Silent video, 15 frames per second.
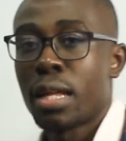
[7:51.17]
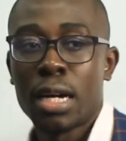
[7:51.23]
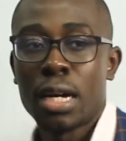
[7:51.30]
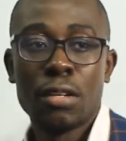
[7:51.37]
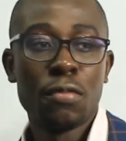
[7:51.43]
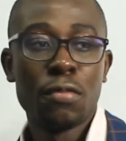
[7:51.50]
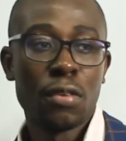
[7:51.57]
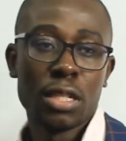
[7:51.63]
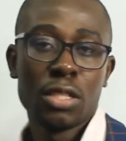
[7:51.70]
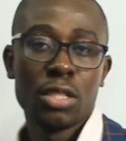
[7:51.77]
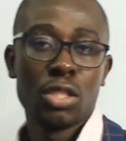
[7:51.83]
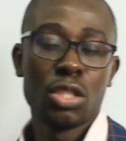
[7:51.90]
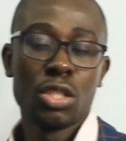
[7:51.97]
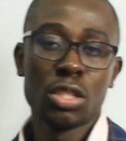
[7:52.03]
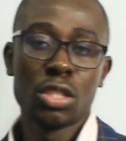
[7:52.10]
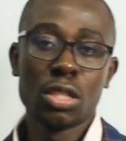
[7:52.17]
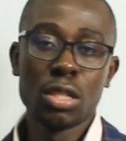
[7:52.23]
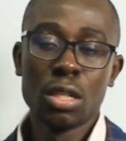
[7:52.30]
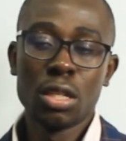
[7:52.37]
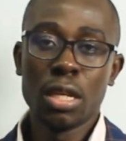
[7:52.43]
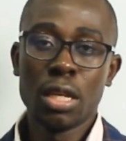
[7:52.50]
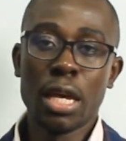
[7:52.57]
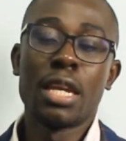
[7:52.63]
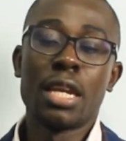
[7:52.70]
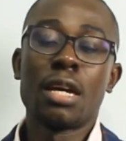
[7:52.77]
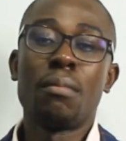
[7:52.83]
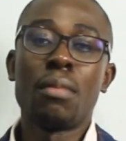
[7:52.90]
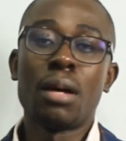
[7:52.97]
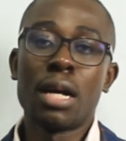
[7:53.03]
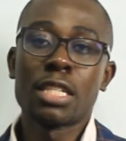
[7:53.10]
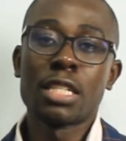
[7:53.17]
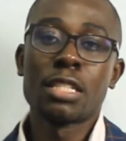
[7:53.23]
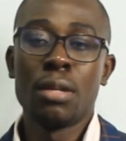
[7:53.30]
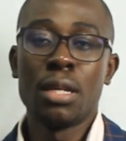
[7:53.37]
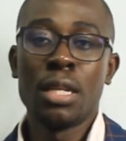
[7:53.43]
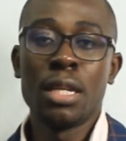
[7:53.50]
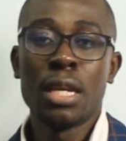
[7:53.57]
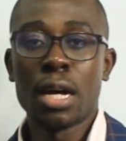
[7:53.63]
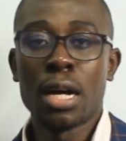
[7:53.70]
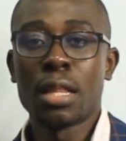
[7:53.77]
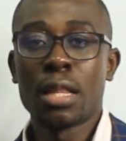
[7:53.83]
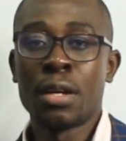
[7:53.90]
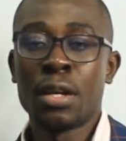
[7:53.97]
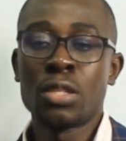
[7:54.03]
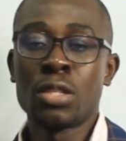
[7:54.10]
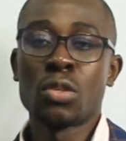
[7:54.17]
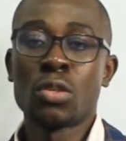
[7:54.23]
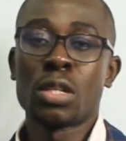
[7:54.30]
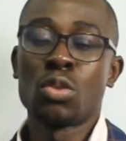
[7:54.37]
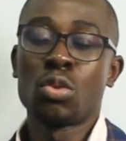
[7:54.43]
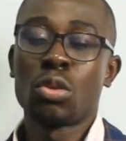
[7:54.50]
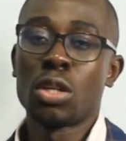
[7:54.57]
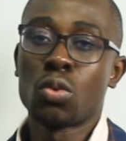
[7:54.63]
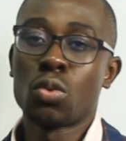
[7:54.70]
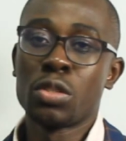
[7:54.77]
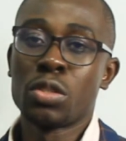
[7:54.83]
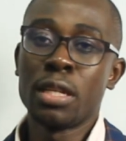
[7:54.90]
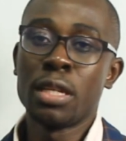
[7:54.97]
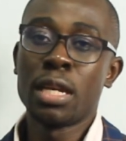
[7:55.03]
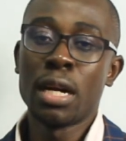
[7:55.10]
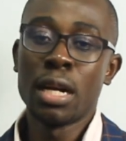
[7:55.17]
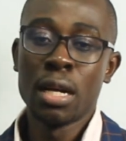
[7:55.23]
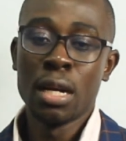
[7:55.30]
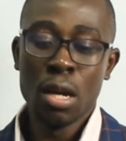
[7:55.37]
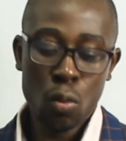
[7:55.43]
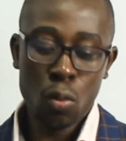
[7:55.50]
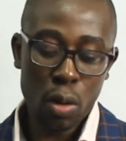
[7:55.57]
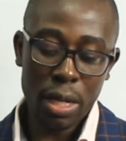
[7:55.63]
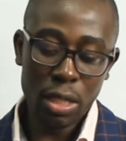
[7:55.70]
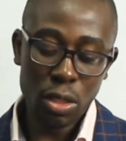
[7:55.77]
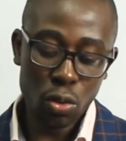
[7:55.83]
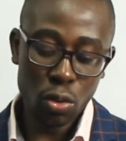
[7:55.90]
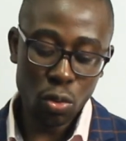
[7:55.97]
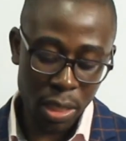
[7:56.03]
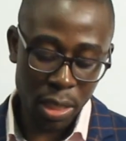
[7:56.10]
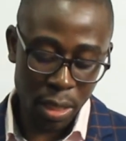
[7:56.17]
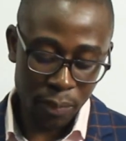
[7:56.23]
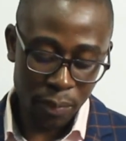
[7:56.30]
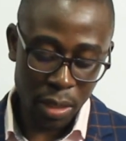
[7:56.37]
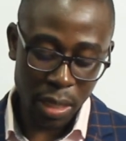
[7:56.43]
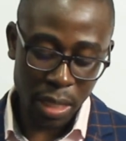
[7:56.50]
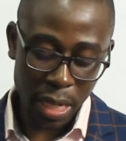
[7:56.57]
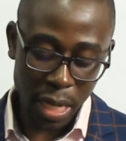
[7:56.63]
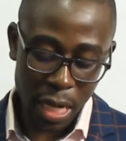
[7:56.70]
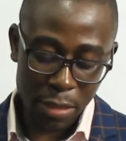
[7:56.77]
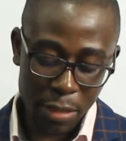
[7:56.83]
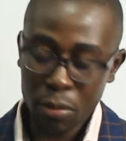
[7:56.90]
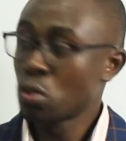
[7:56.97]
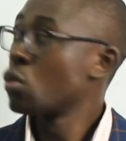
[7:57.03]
advantages and amongst many other reasons that you can consider while doing the aspect